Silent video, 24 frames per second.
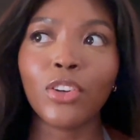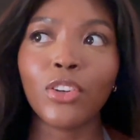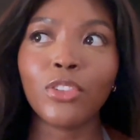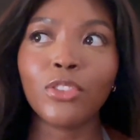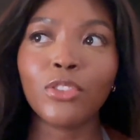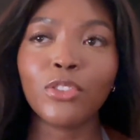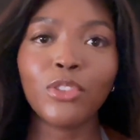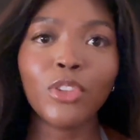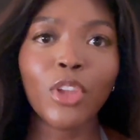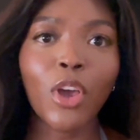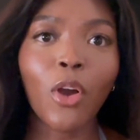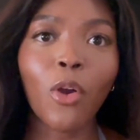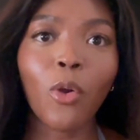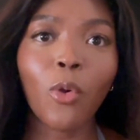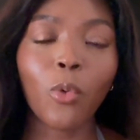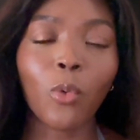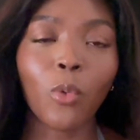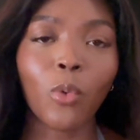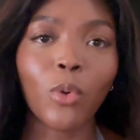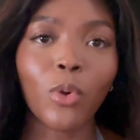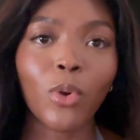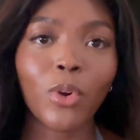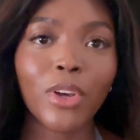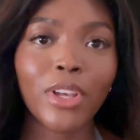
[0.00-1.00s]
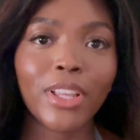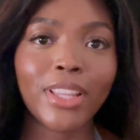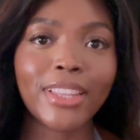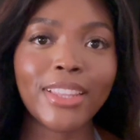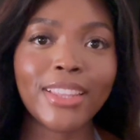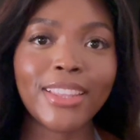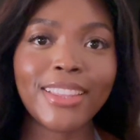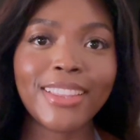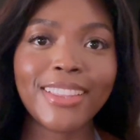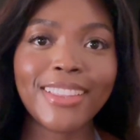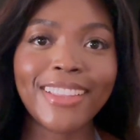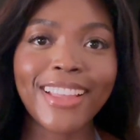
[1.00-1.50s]
no,
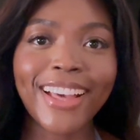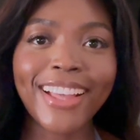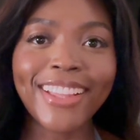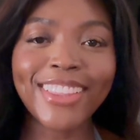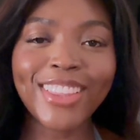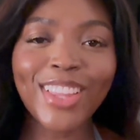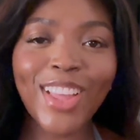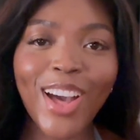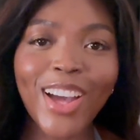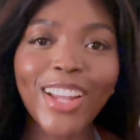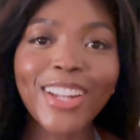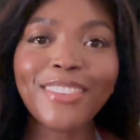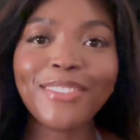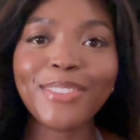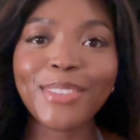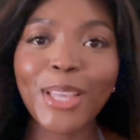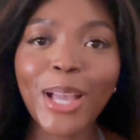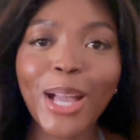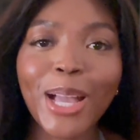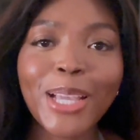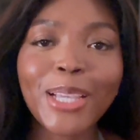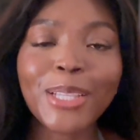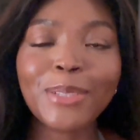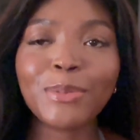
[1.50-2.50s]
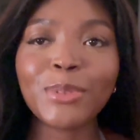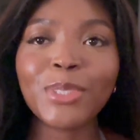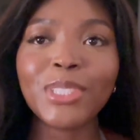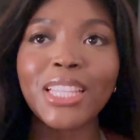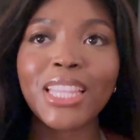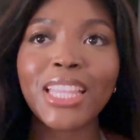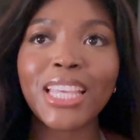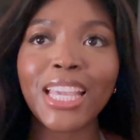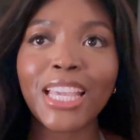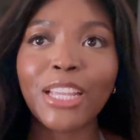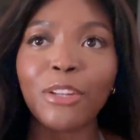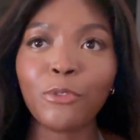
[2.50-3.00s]
a lot of times
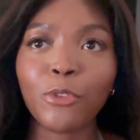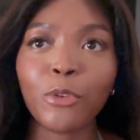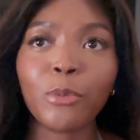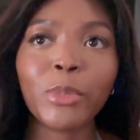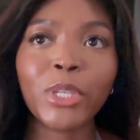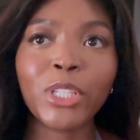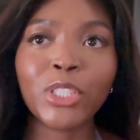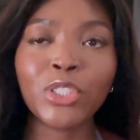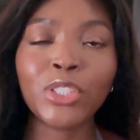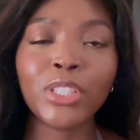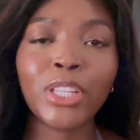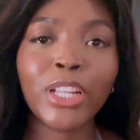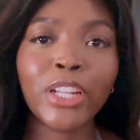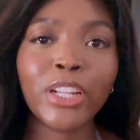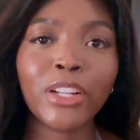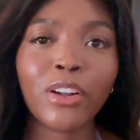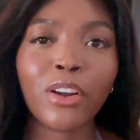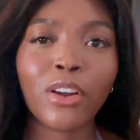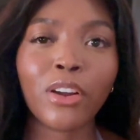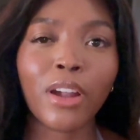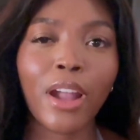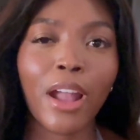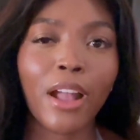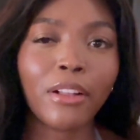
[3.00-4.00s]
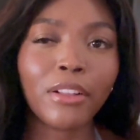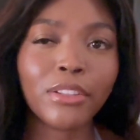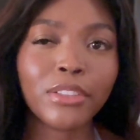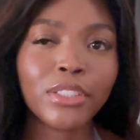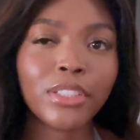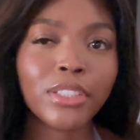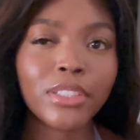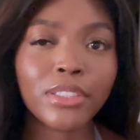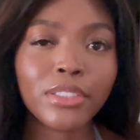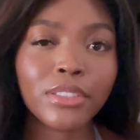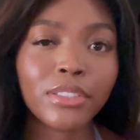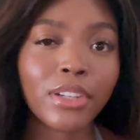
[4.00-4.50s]
the information that our
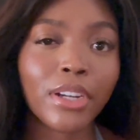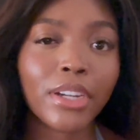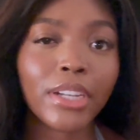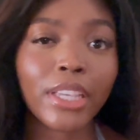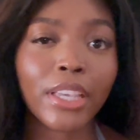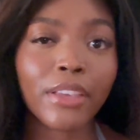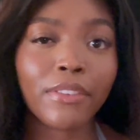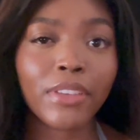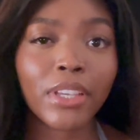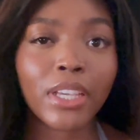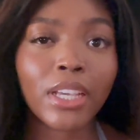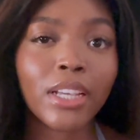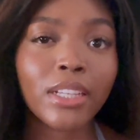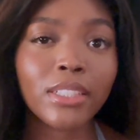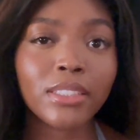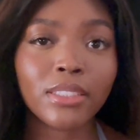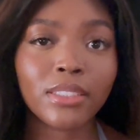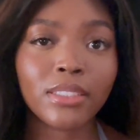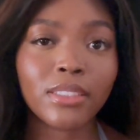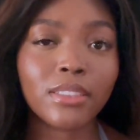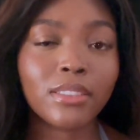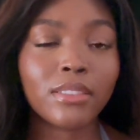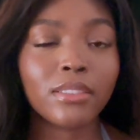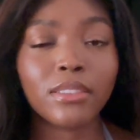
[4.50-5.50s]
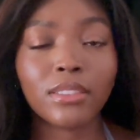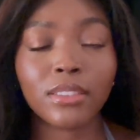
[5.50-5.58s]
elders are giving us,